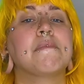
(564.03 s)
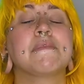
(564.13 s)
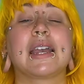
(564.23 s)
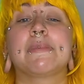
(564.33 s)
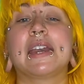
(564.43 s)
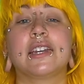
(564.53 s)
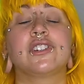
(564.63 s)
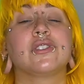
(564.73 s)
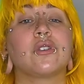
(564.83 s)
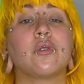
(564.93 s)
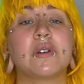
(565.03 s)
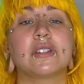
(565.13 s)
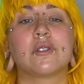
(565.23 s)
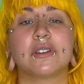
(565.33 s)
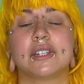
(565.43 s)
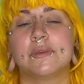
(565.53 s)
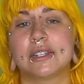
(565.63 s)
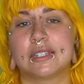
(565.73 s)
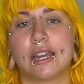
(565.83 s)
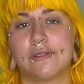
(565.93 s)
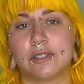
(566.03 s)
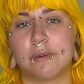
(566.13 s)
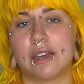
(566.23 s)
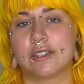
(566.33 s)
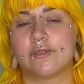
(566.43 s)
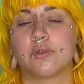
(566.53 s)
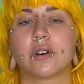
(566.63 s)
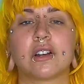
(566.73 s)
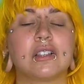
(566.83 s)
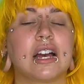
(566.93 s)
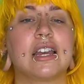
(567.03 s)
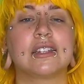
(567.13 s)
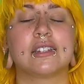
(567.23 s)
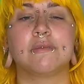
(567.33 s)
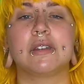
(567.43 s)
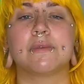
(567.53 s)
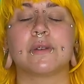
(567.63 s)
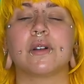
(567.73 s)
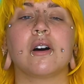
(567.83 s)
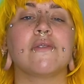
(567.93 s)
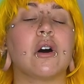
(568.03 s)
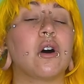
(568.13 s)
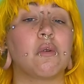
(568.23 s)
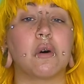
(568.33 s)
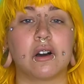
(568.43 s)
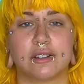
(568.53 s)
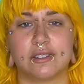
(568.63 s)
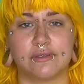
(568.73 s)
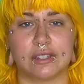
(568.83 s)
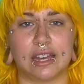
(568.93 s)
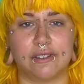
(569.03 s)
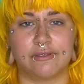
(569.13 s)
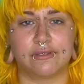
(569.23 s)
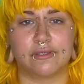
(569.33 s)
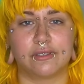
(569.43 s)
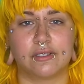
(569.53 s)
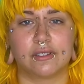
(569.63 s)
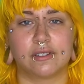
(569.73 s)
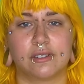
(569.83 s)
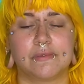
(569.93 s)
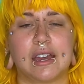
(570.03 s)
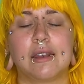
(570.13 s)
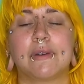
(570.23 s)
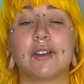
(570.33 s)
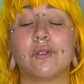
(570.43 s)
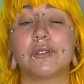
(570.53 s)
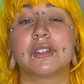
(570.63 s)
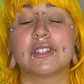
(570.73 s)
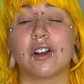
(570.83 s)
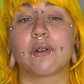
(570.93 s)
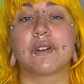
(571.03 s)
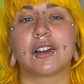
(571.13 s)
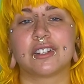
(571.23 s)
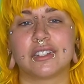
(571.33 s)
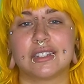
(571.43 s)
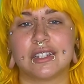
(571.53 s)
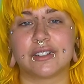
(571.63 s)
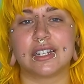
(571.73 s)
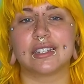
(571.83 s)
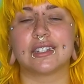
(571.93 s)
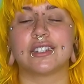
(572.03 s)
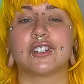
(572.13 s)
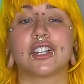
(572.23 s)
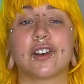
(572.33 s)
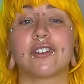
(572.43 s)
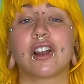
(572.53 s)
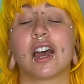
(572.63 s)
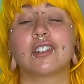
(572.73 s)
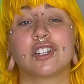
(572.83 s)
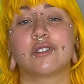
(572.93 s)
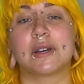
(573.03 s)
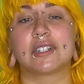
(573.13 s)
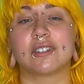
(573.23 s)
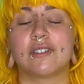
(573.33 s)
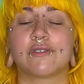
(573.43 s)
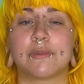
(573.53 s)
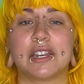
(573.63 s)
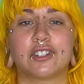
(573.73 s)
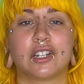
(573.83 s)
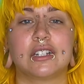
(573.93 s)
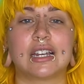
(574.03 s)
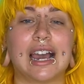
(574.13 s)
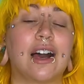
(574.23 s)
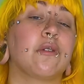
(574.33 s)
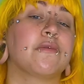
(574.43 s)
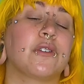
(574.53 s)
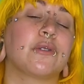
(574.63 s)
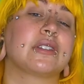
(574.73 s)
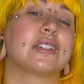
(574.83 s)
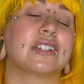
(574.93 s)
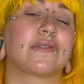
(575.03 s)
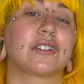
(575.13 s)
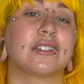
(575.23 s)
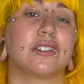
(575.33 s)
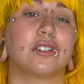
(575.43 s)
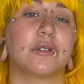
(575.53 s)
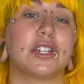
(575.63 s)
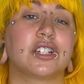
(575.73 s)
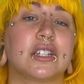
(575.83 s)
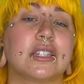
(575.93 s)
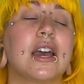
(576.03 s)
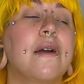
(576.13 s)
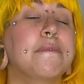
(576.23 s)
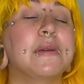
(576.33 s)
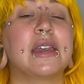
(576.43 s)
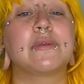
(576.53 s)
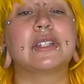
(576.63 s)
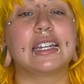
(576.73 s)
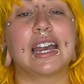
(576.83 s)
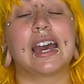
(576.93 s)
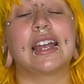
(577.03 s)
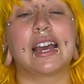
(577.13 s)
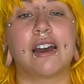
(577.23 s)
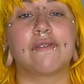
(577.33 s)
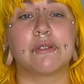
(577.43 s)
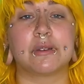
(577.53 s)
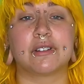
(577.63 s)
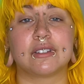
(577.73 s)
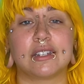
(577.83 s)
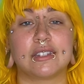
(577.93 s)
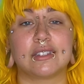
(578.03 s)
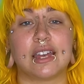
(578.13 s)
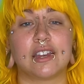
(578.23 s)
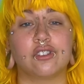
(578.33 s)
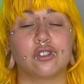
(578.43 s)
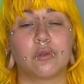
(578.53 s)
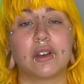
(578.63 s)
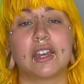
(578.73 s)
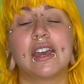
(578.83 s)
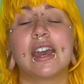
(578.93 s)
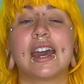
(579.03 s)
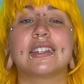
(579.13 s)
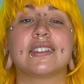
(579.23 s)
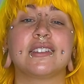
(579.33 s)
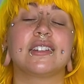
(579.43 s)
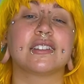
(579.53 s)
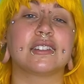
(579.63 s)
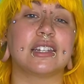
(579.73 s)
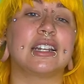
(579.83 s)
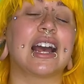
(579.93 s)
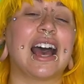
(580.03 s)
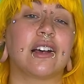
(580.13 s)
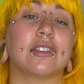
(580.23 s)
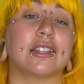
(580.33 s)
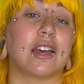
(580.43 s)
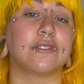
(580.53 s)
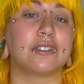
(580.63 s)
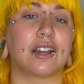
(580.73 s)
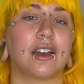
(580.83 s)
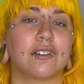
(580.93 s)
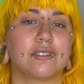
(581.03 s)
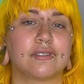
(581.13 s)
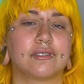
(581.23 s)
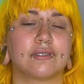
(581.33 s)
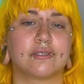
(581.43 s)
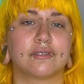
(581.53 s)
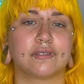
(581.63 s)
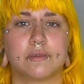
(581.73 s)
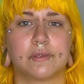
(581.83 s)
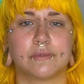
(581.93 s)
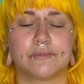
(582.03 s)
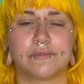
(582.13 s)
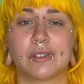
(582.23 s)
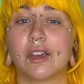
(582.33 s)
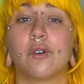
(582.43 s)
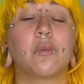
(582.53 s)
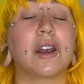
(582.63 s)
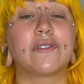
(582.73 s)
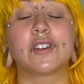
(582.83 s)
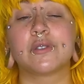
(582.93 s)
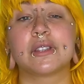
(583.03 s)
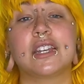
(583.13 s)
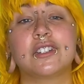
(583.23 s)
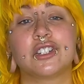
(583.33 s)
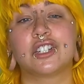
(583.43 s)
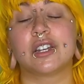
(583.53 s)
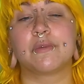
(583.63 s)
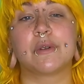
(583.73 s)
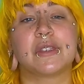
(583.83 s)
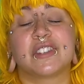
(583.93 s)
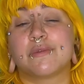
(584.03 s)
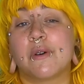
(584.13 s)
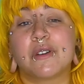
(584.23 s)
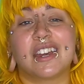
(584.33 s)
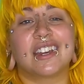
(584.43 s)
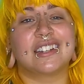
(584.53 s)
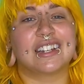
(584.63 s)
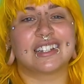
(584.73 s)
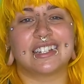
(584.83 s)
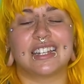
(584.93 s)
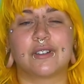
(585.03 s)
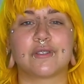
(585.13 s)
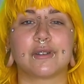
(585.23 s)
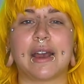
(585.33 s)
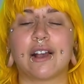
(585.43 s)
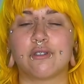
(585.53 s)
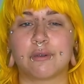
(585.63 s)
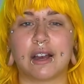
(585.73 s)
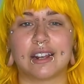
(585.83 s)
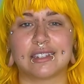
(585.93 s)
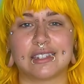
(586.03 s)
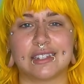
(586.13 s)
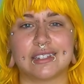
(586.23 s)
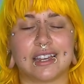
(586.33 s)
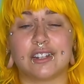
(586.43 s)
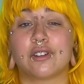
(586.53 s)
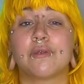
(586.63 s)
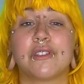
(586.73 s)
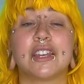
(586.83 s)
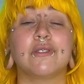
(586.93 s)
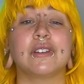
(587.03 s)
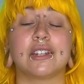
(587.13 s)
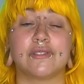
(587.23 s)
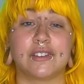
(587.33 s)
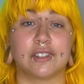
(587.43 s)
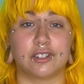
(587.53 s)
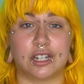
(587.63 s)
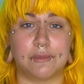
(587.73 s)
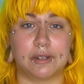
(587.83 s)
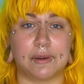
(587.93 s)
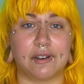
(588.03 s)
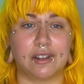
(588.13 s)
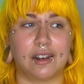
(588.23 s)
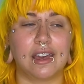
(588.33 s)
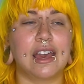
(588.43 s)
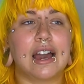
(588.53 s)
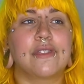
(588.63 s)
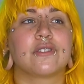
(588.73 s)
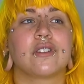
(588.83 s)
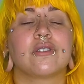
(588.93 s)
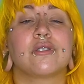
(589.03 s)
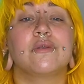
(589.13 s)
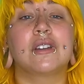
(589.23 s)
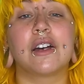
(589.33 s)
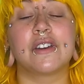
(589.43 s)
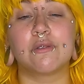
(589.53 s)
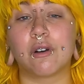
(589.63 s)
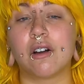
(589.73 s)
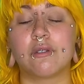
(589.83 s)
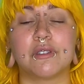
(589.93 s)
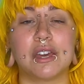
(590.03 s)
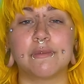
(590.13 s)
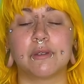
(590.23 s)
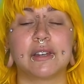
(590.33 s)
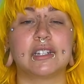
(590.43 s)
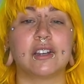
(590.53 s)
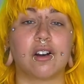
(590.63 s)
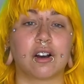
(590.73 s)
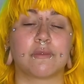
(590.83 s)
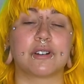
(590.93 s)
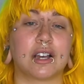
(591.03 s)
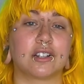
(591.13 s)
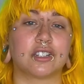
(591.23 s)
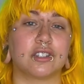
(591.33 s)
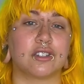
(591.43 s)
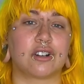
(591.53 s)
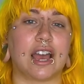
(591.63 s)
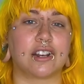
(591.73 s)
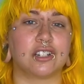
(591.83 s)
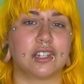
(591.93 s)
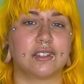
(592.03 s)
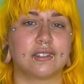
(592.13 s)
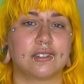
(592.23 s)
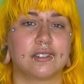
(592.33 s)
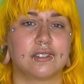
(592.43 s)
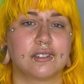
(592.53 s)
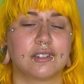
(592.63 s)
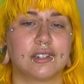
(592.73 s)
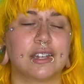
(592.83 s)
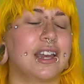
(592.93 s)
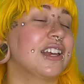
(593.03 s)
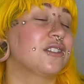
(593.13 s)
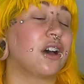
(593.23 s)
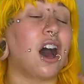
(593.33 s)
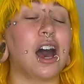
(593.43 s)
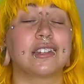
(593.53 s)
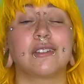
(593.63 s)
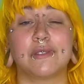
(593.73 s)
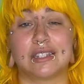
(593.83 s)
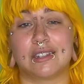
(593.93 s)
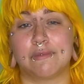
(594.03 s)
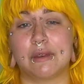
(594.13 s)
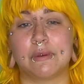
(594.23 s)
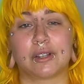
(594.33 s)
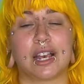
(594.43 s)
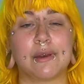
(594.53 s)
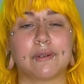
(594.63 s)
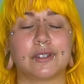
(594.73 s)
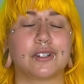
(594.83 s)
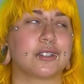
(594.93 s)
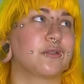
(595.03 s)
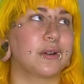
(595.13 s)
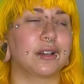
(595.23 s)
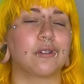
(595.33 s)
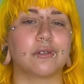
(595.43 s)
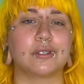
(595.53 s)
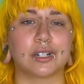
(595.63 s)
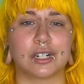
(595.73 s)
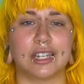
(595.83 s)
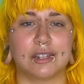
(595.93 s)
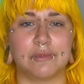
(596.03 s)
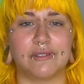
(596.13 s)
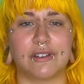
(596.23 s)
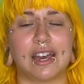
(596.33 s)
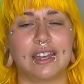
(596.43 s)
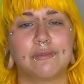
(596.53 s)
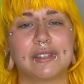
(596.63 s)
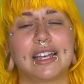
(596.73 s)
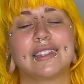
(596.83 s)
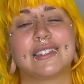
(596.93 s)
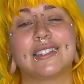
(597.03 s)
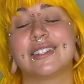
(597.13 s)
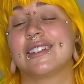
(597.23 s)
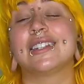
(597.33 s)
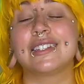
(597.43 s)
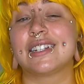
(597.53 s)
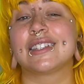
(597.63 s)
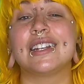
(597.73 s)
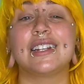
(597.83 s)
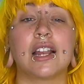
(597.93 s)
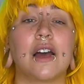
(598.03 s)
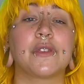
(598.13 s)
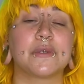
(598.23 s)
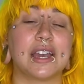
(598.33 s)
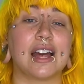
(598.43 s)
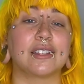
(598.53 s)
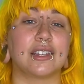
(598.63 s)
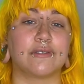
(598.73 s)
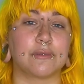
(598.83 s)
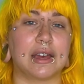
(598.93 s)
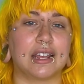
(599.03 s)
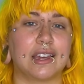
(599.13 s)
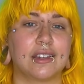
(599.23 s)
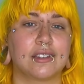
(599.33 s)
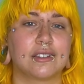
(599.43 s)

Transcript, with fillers: My page is always going to be a safe space for clients and people of all walks of life. And my goal in this harm reduction series is to share non judgmental information to help folks in different situations be able to get and have the piercings they enjoy and still lead a healthy lifestyle. Whatever your relationship with smoking, nicotine, or tobacco products is, I don't think you need to feel ashamed about it. And there's also nothing wrong with implementing harm reduction strategies it's awesome that some people are able to just quit cold turkey and be fine, but that's statistically not the reality for many.